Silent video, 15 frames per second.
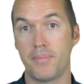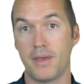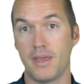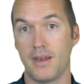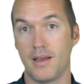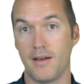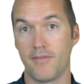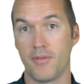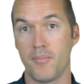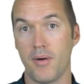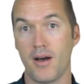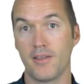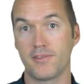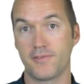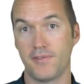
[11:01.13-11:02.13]
pin of the
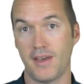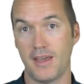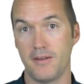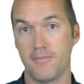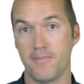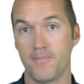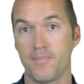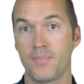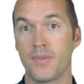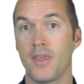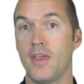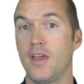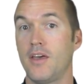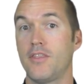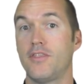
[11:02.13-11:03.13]
MOSFET.
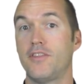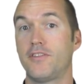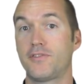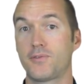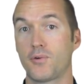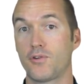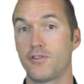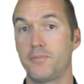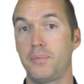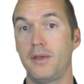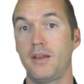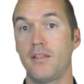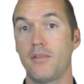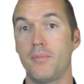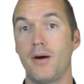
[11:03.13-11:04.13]
The source pin of the